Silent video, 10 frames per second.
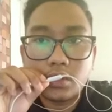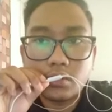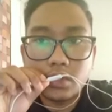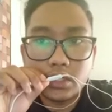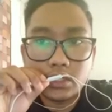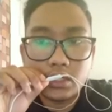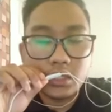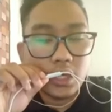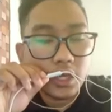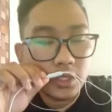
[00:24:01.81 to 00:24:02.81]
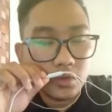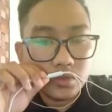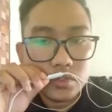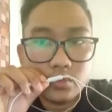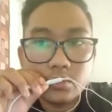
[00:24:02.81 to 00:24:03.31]
quality, high
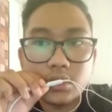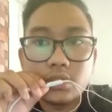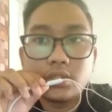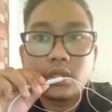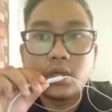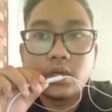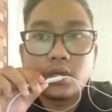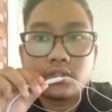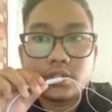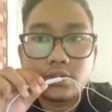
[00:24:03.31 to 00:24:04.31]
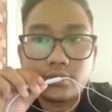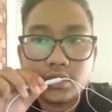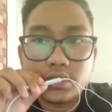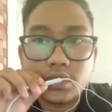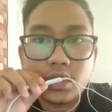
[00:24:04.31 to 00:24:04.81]
consumer
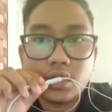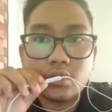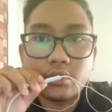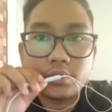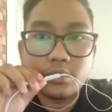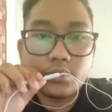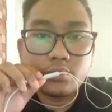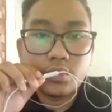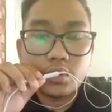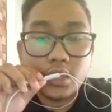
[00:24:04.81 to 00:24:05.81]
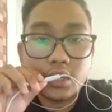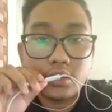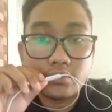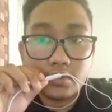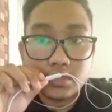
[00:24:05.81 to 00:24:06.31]
satisfaction, and optimal product
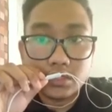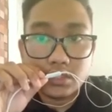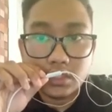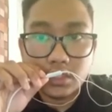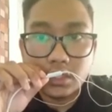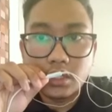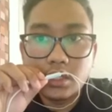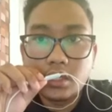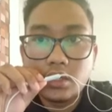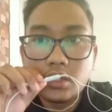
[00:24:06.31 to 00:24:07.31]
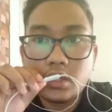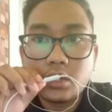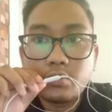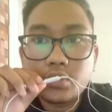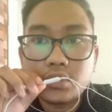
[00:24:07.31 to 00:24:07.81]
efficiency.
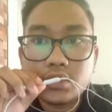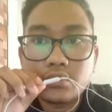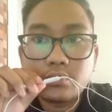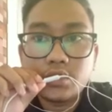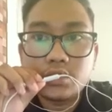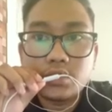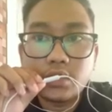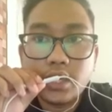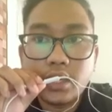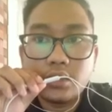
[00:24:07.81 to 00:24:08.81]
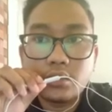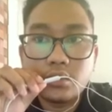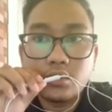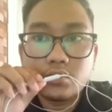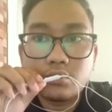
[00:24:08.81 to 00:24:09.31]
In process measure and
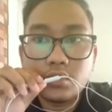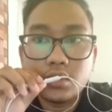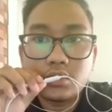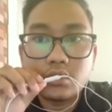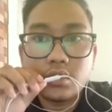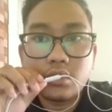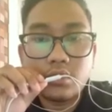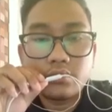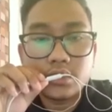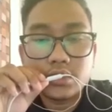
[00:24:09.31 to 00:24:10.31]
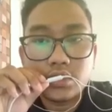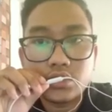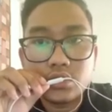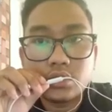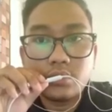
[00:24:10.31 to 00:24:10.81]
close monitoring of
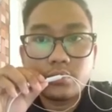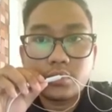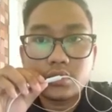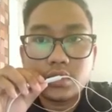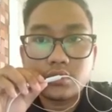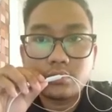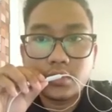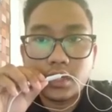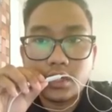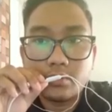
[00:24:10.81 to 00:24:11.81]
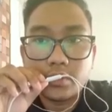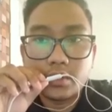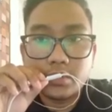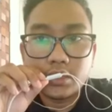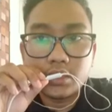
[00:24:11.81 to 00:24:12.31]
essential process
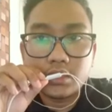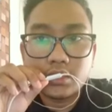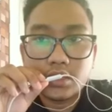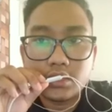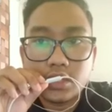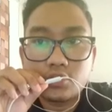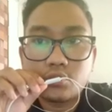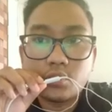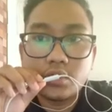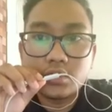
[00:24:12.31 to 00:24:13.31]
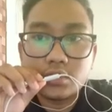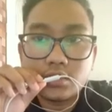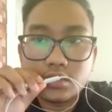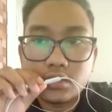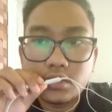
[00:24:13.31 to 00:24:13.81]
parameters such as
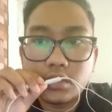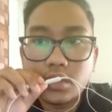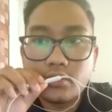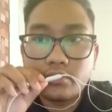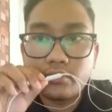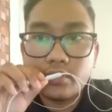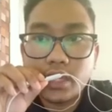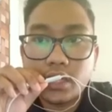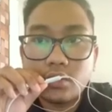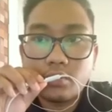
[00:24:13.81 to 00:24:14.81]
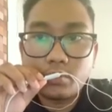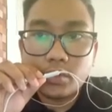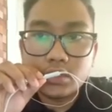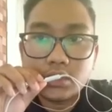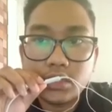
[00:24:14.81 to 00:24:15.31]
moisture, fat, or
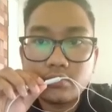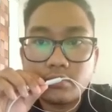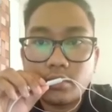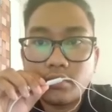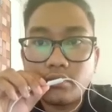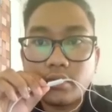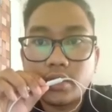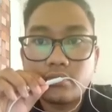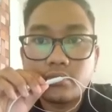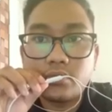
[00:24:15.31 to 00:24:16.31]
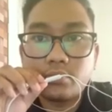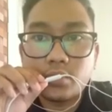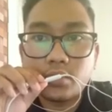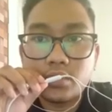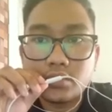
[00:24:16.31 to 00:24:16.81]
protein provide food
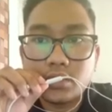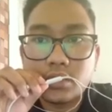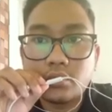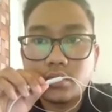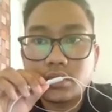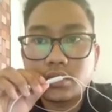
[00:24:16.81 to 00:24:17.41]
producer with